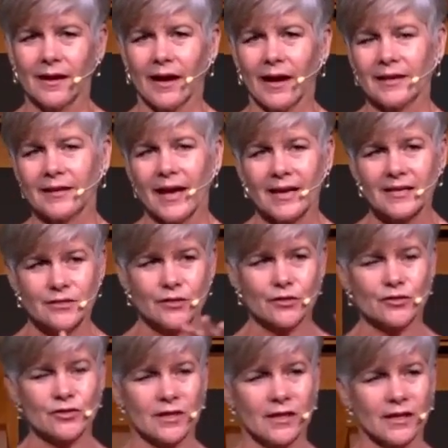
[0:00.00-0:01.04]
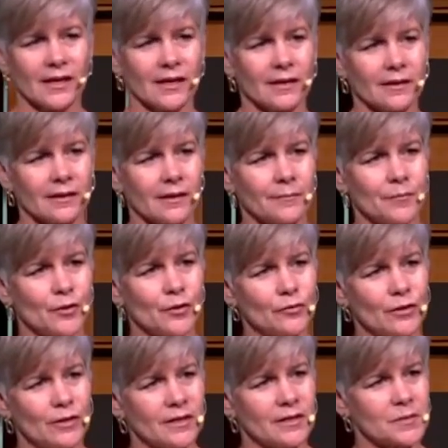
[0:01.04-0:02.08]
And as they're singing,
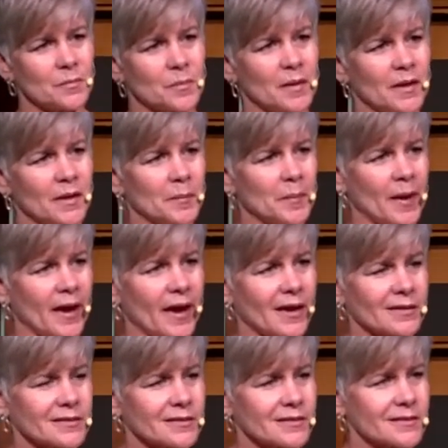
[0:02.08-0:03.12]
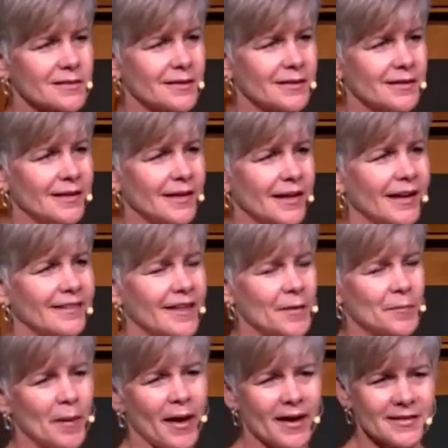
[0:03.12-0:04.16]
communion is being passed, and they
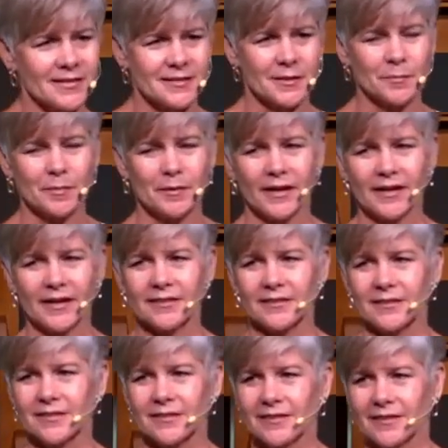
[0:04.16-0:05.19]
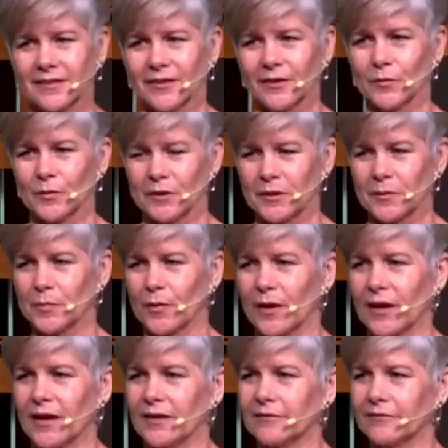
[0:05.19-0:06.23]
pass the plate with the
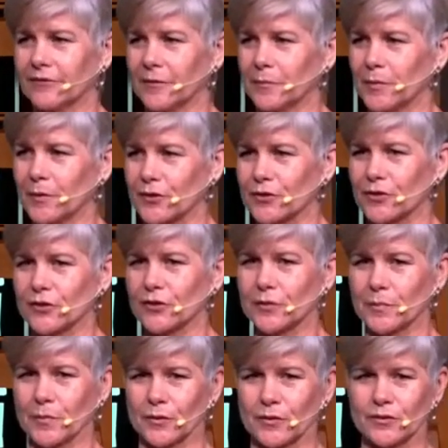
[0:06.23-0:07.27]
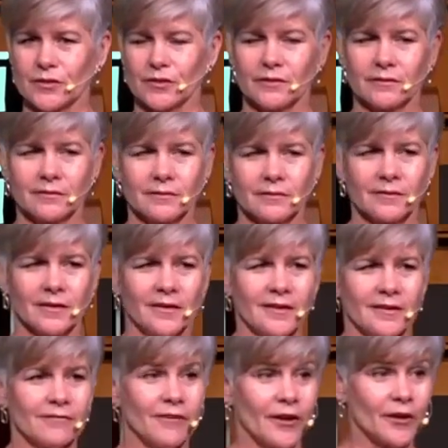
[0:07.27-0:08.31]
bread from person to person,
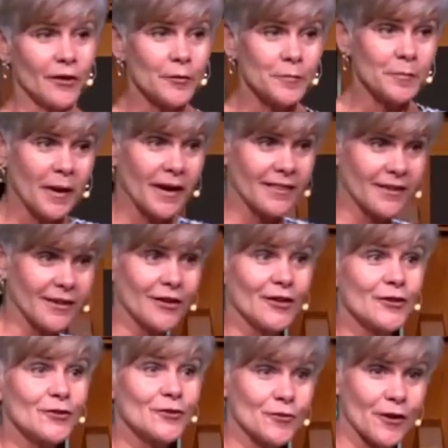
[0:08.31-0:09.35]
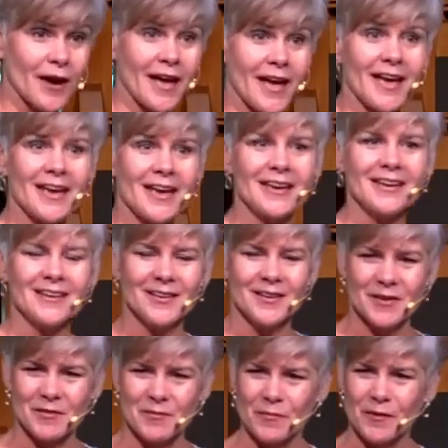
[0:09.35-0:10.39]
followed by the tray
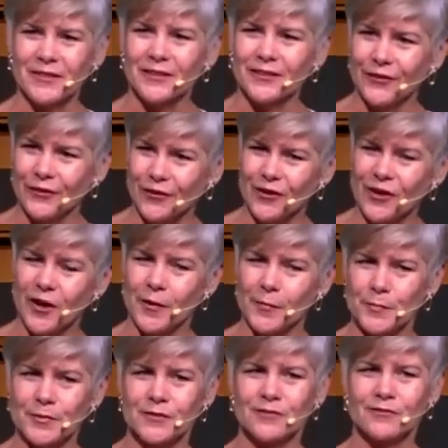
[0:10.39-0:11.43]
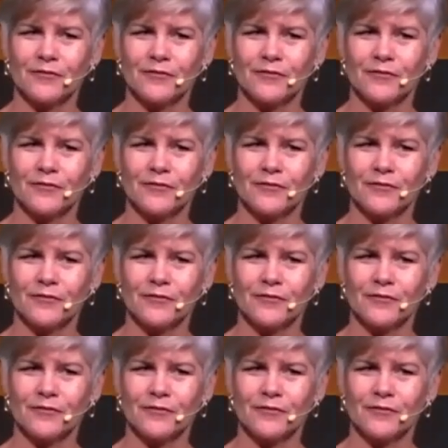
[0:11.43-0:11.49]
with the little cups